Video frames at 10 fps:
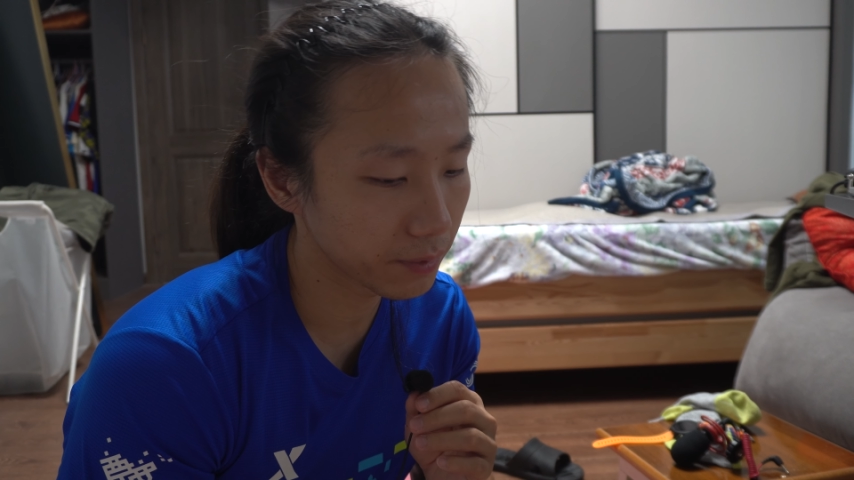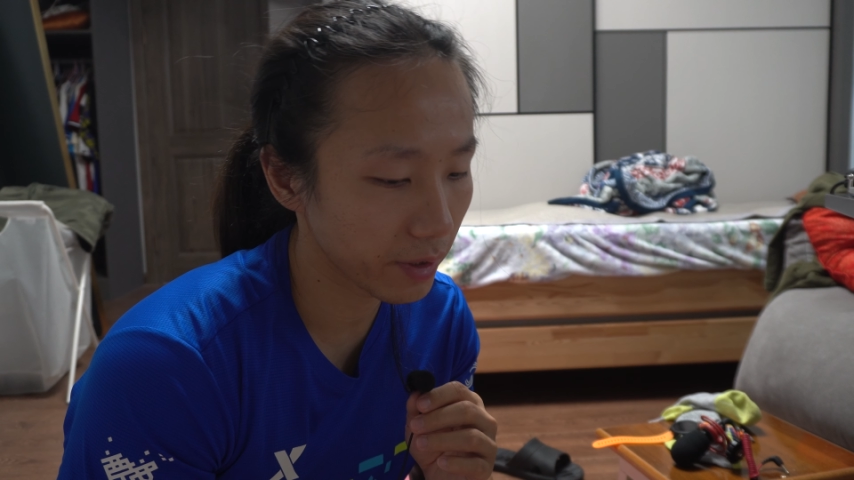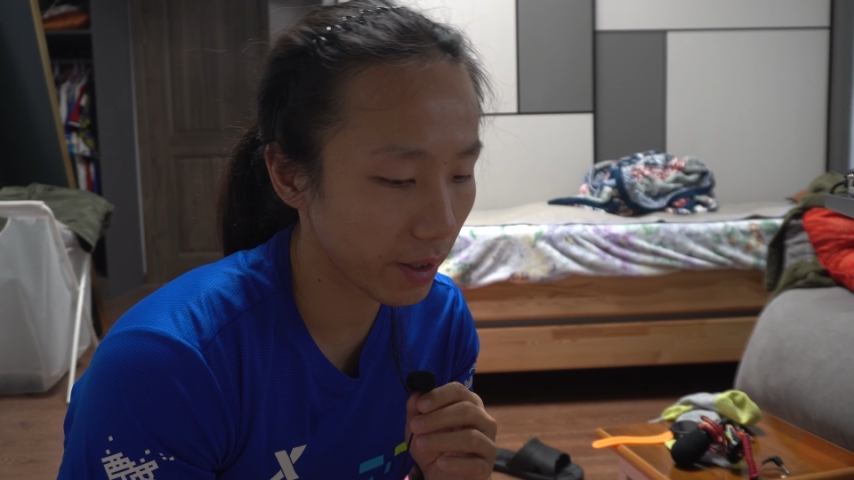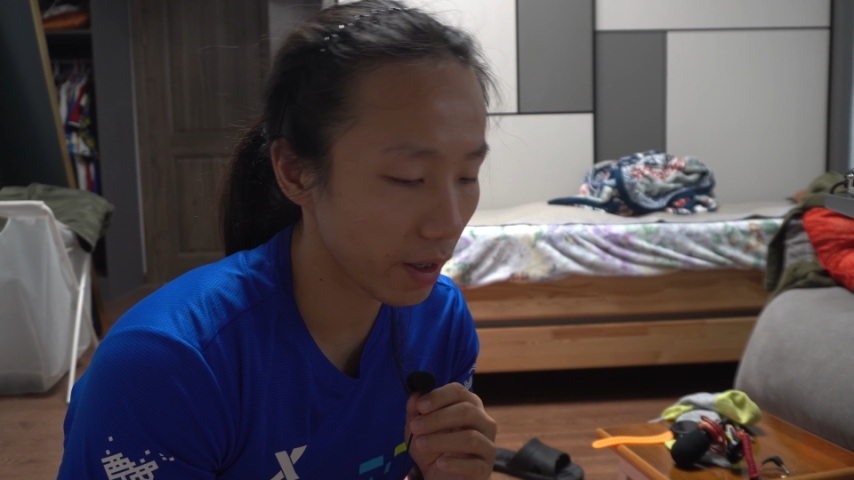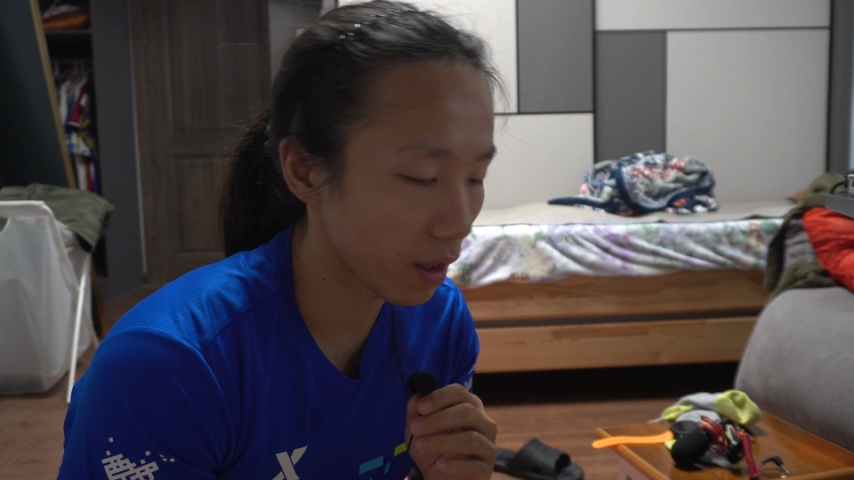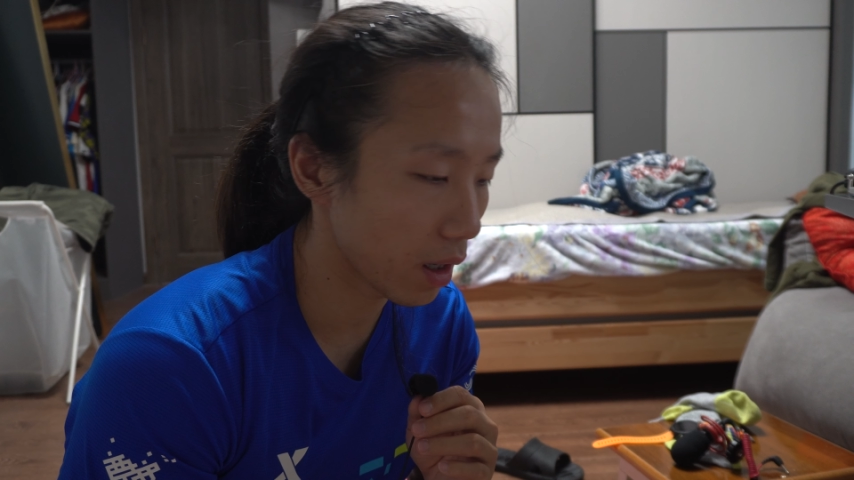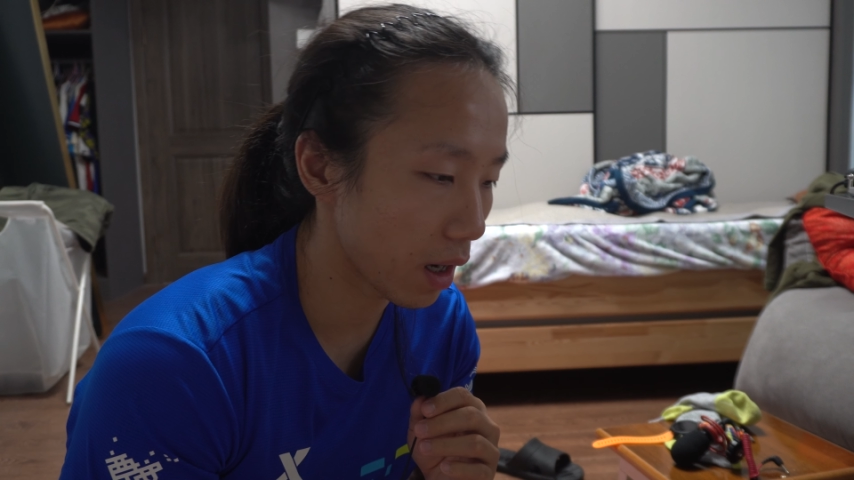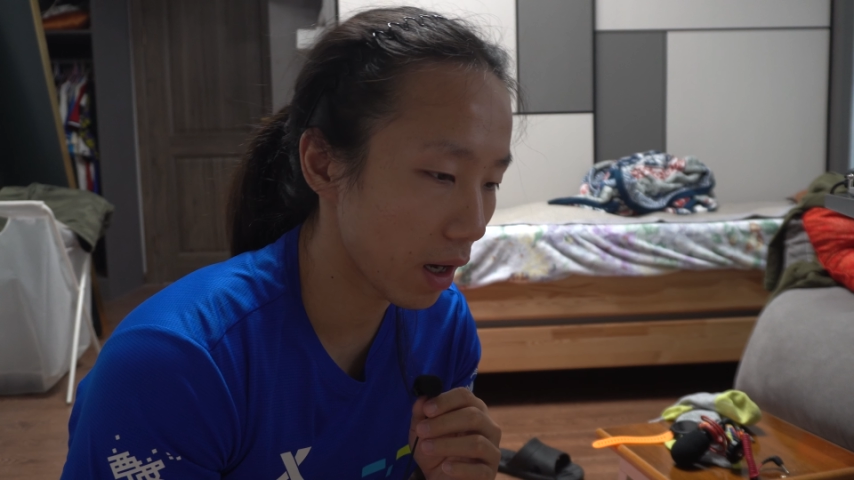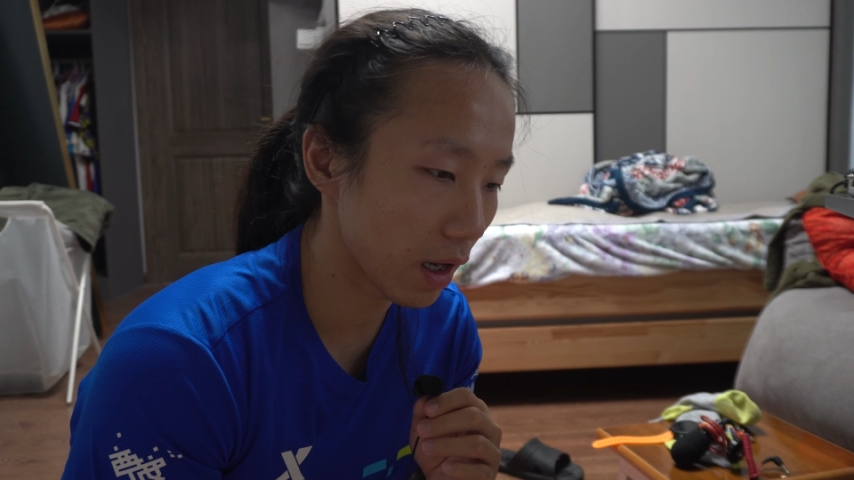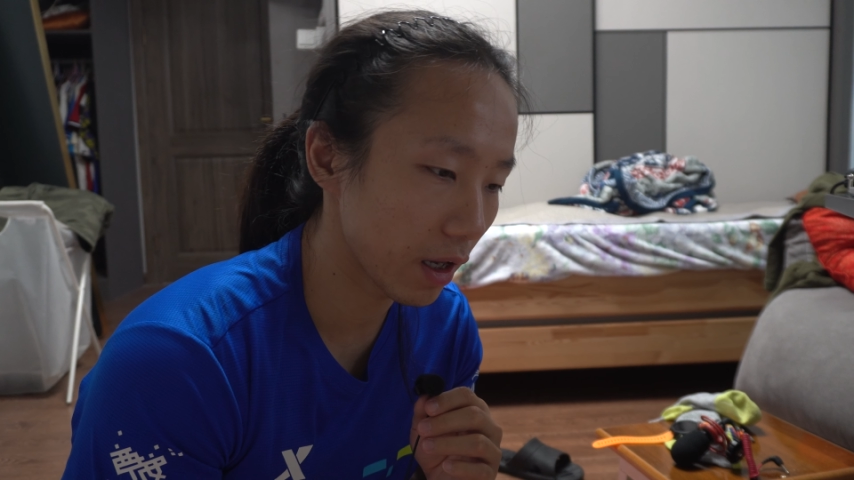yeah,
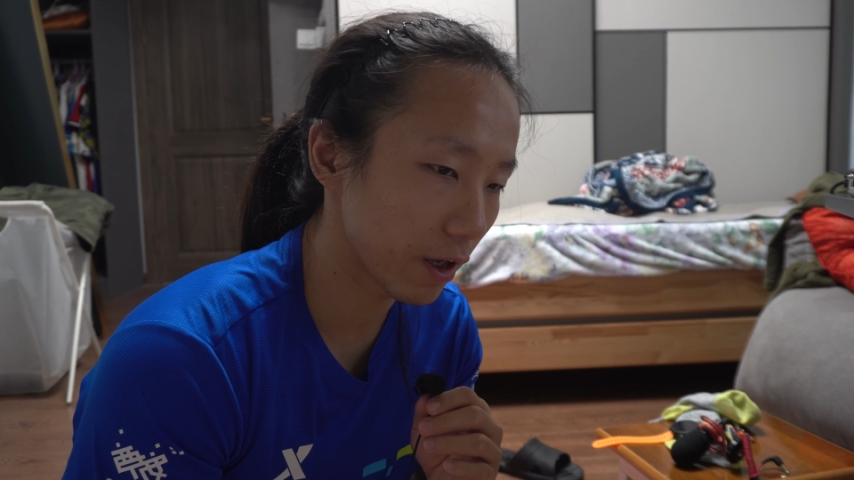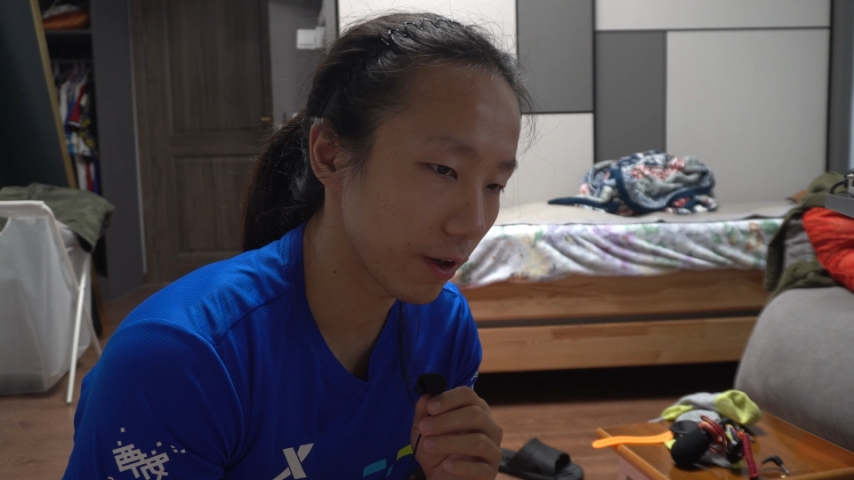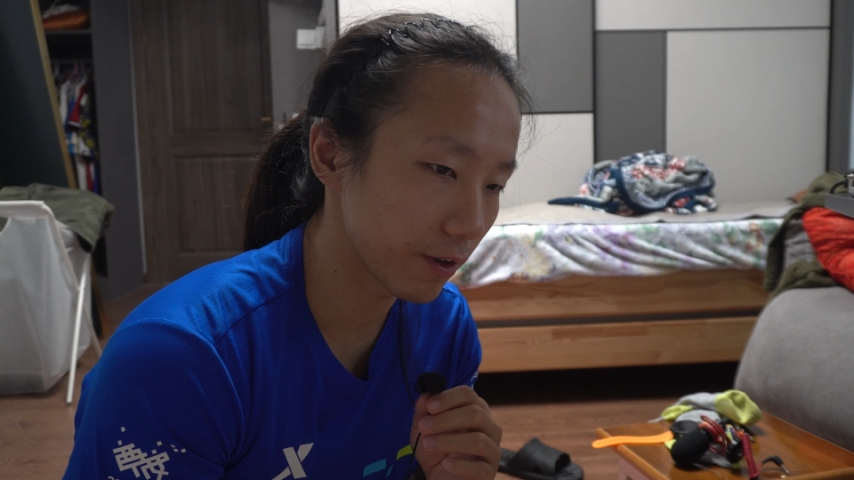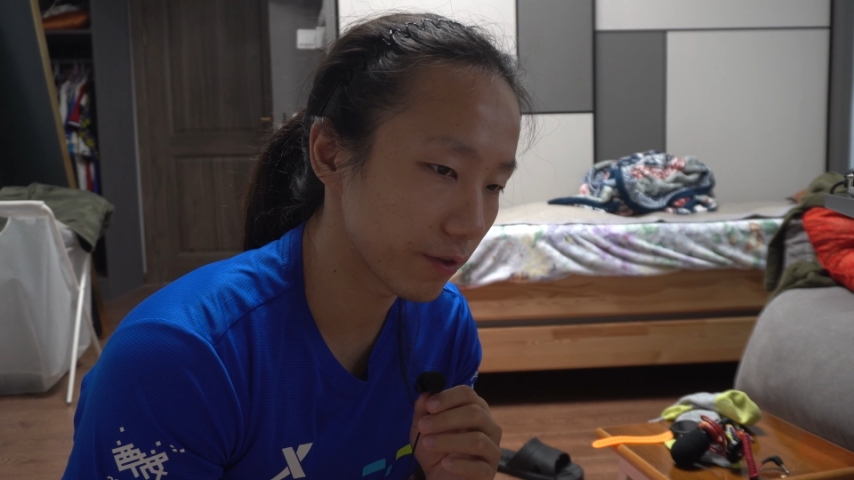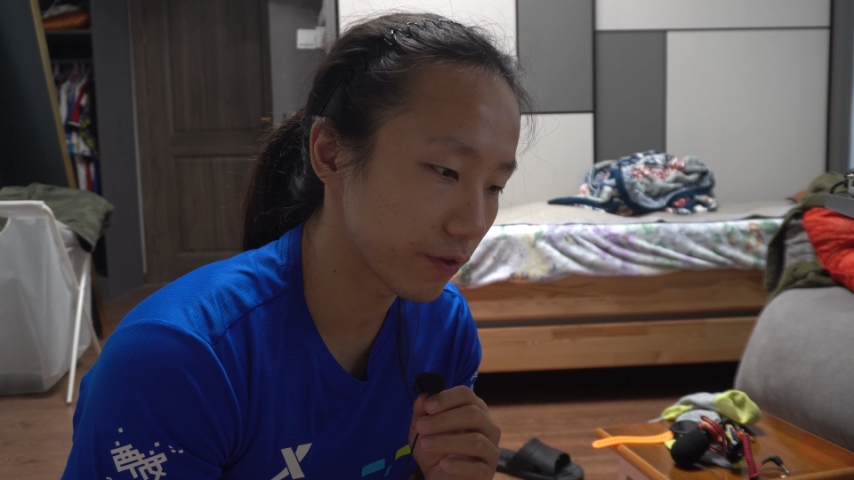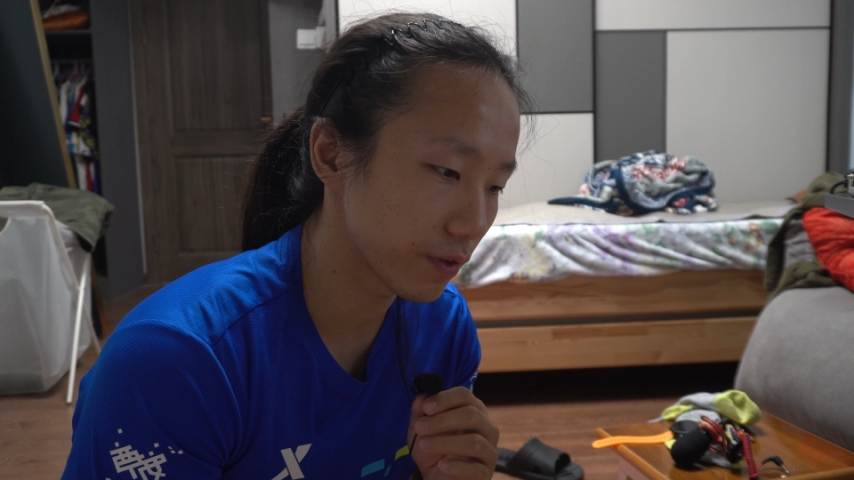I have